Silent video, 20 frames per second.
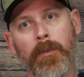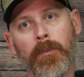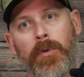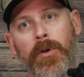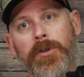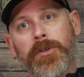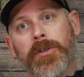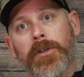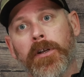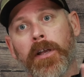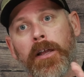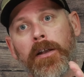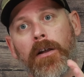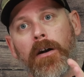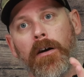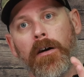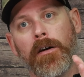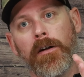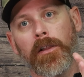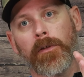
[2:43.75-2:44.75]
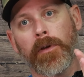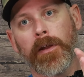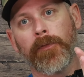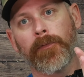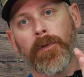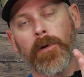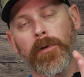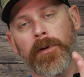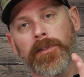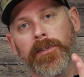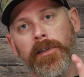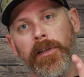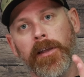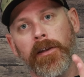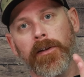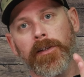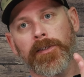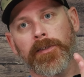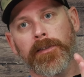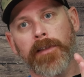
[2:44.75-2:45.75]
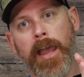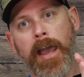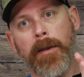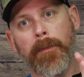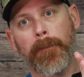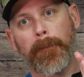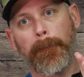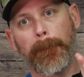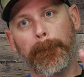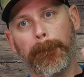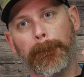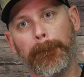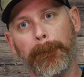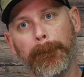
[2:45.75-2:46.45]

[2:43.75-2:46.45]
Push your gun all the way forward till you hear a snap.